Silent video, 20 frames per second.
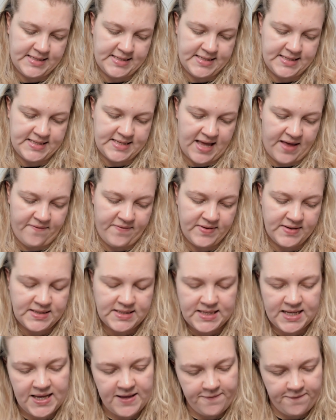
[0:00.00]

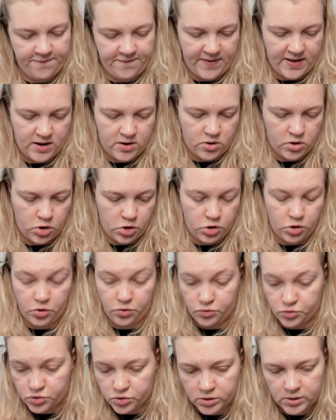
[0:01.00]
70 Fair
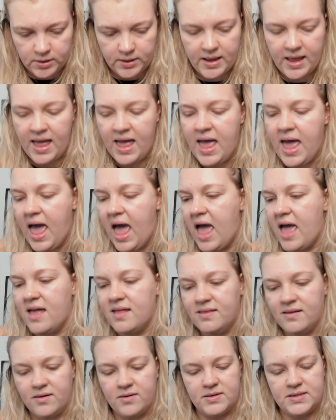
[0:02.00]
Neutral
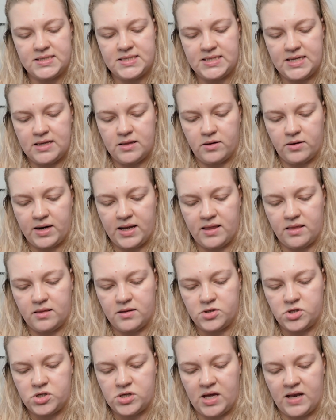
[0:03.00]
and the concealer in
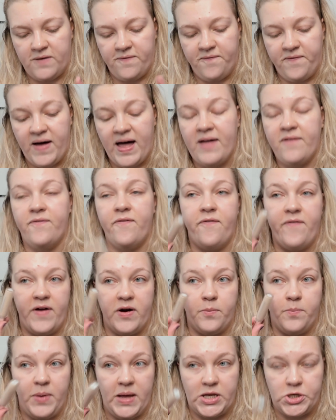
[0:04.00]
the shade 5
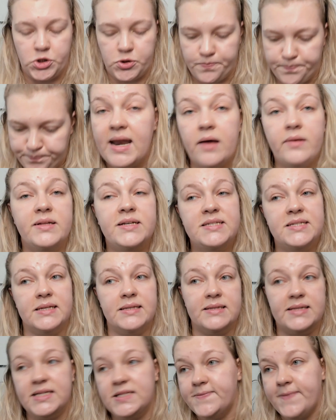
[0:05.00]
Fair Peach. Now
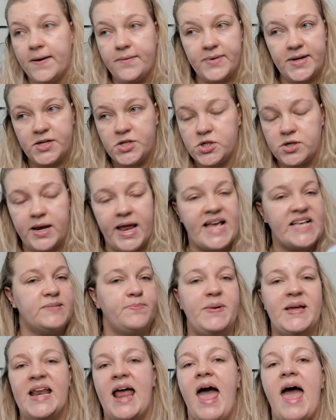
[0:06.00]
listen, this foundation
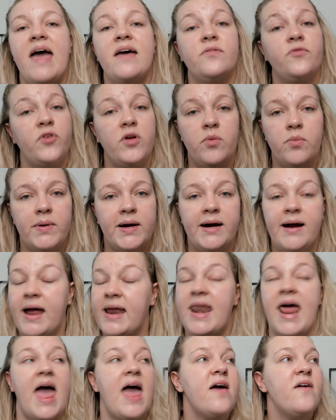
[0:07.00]
has been everywhere
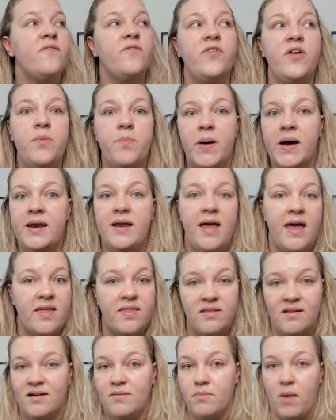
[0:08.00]
and everybody
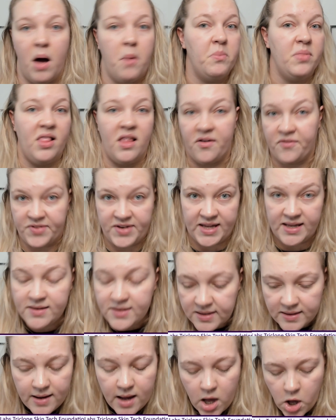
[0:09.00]
and their mom loved
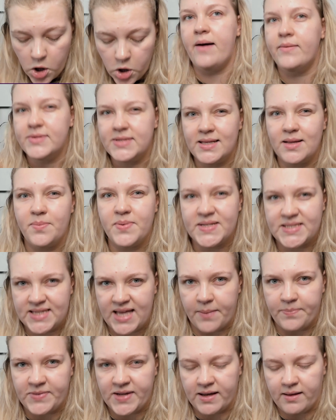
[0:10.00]
it. I was a little bit
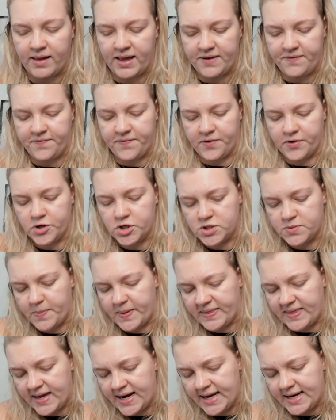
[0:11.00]
skeptical at first,
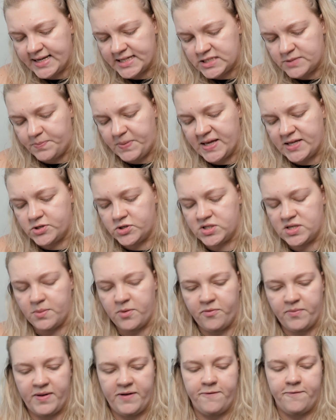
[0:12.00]
but then I did speak to
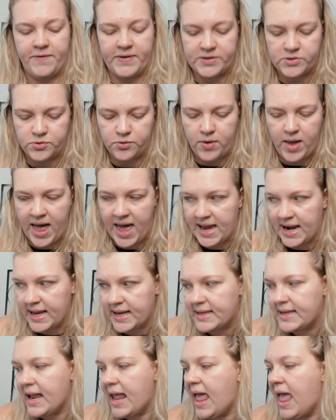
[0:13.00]
some of my friends who had
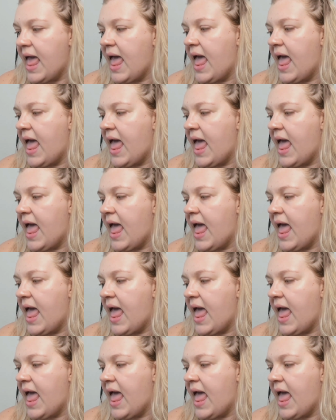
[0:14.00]
it.